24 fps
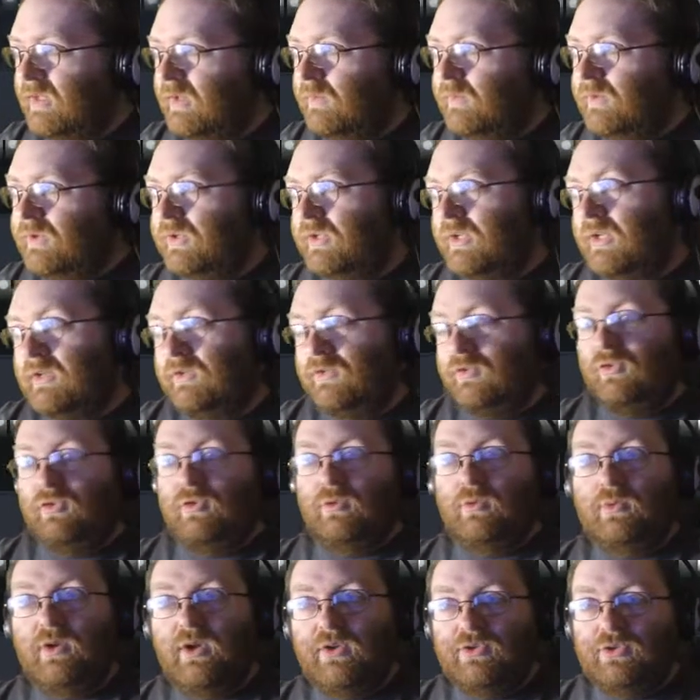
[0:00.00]
We're going to answer
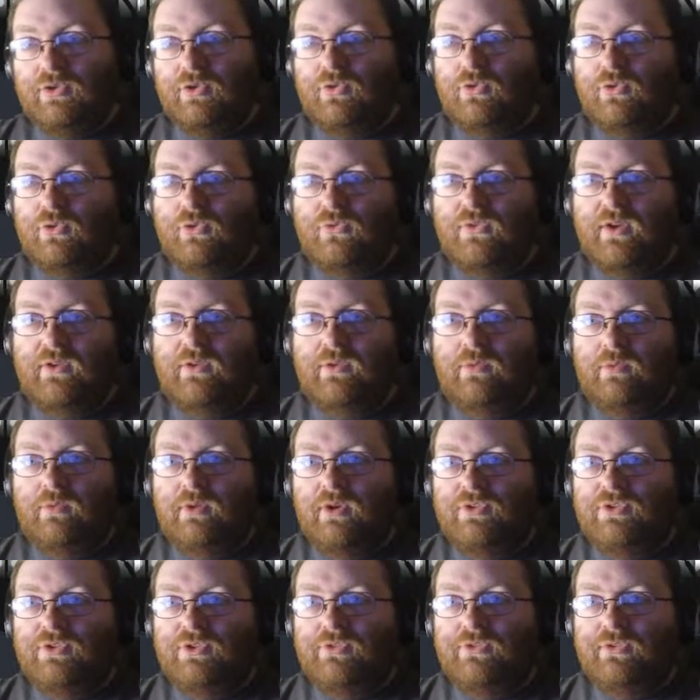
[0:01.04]
some questions, because we've had some
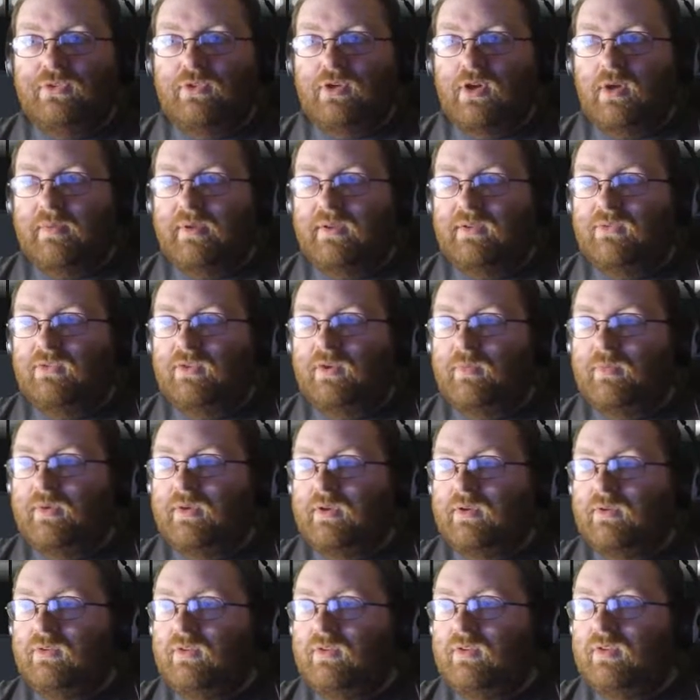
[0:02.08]
questions in the comments, and we're
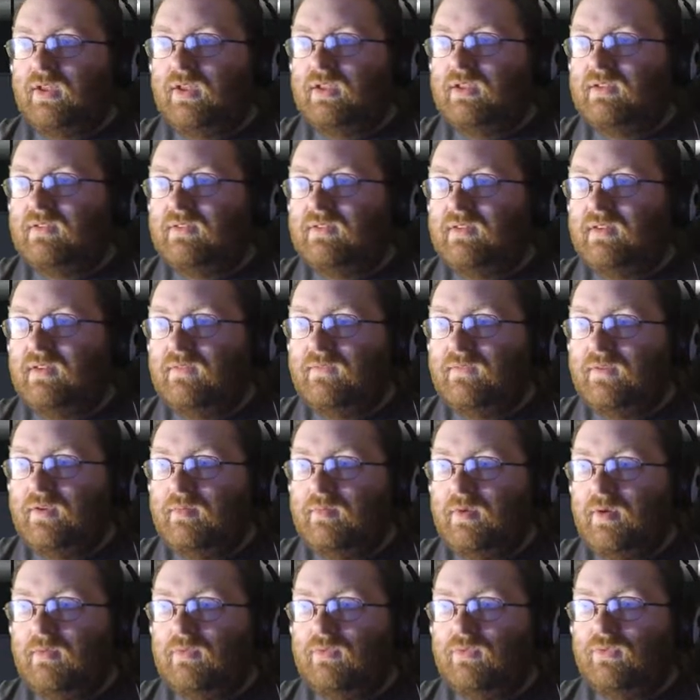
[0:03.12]
going to take a few
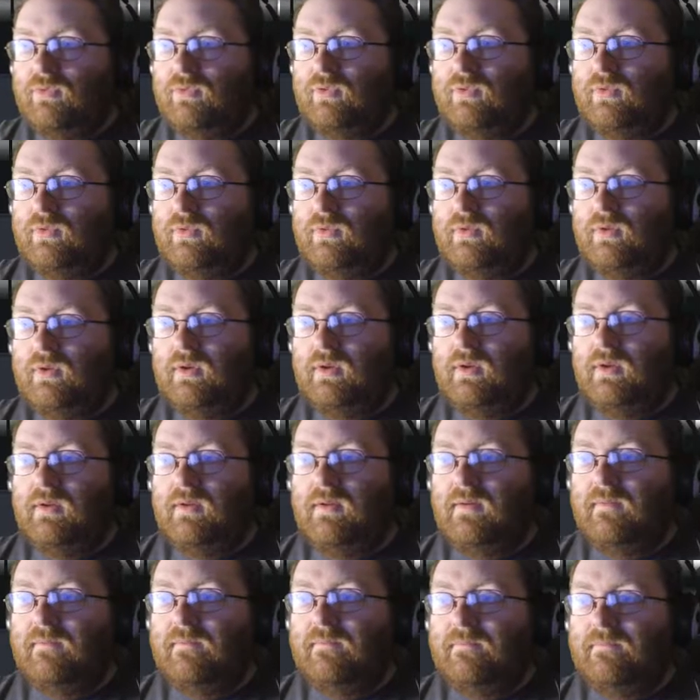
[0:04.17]
moments to
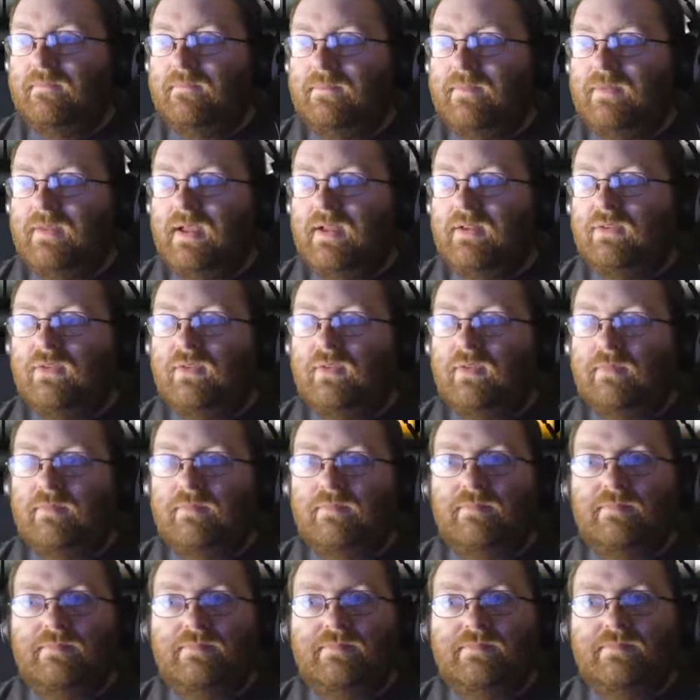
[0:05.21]
answer them.
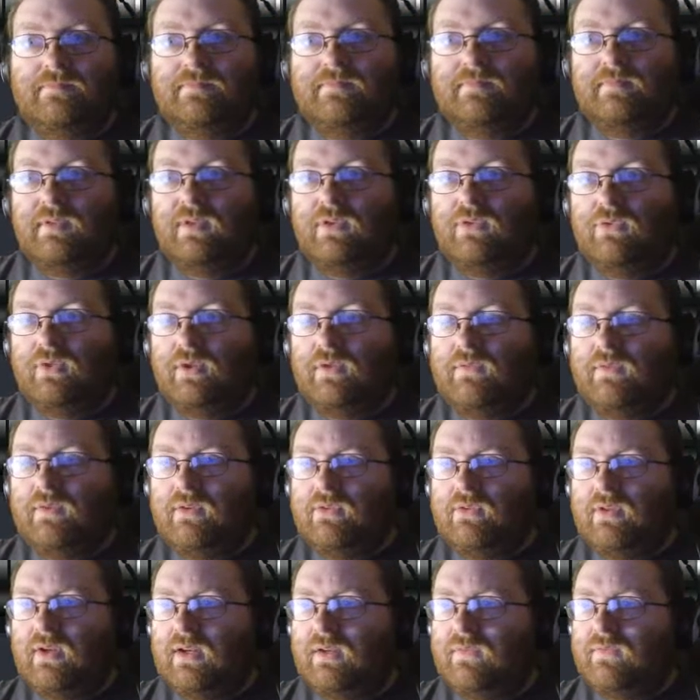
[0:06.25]
Is there anything
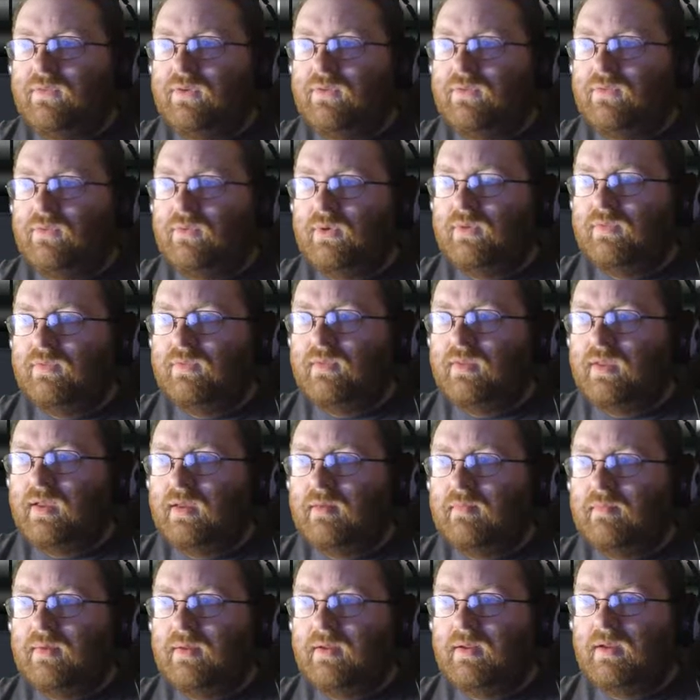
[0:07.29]
slightly further away than
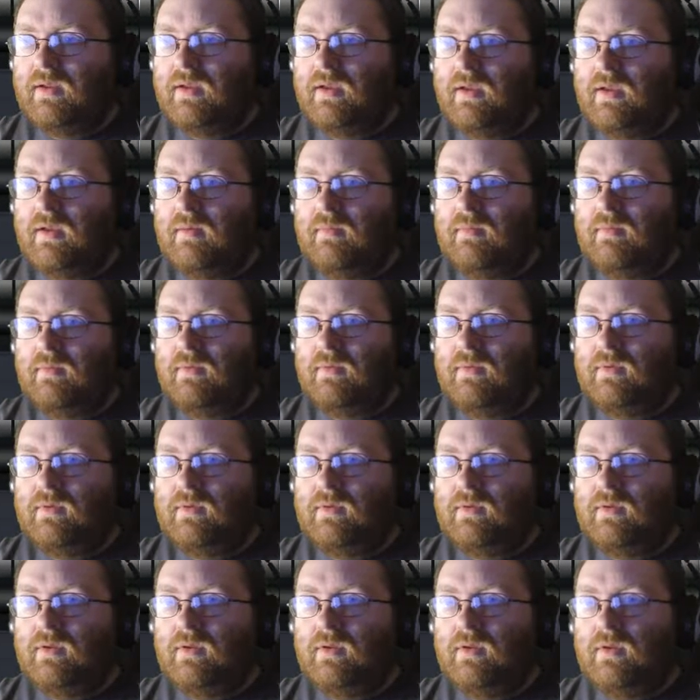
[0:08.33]
that? Manhattan.
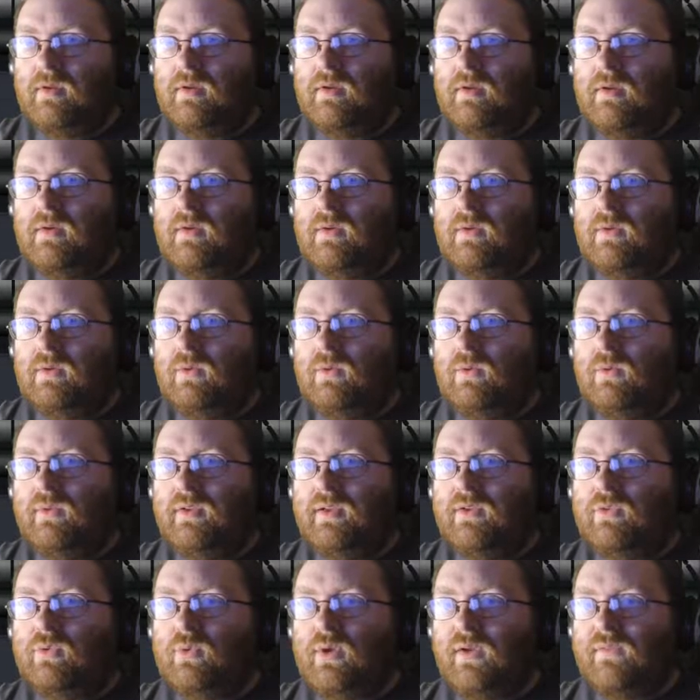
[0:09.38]
Oh,
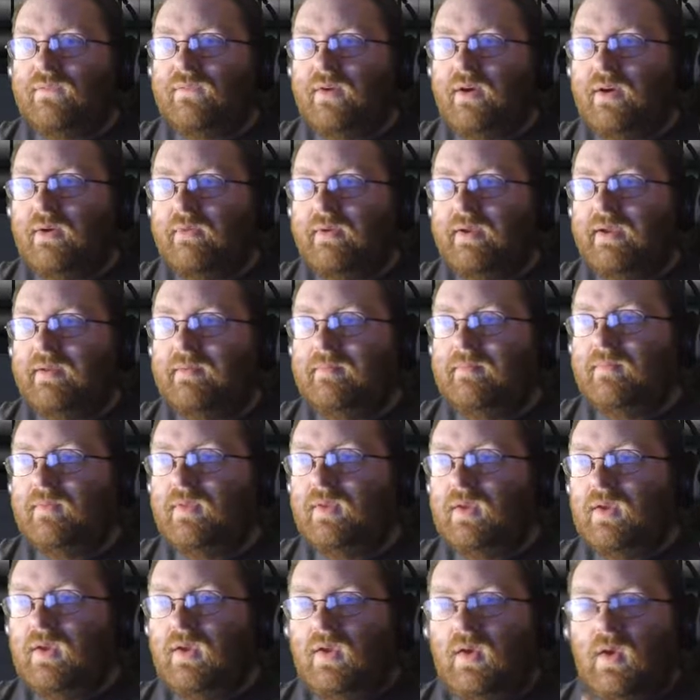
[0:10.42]
that's quite far away.
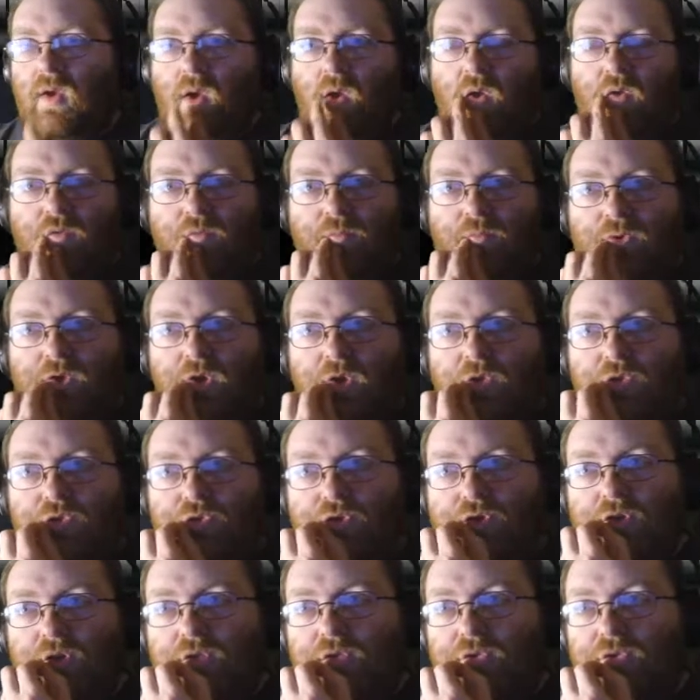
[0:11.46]
From coast
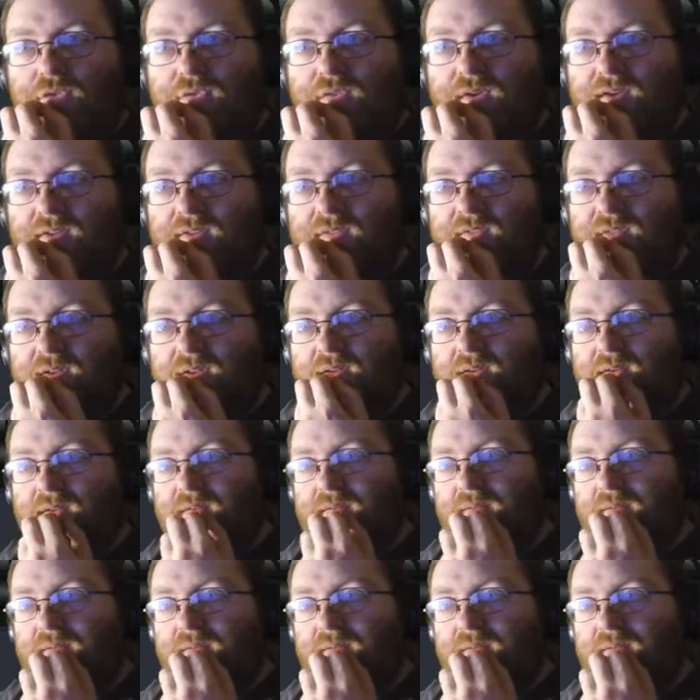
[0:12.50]
to coast, effectively.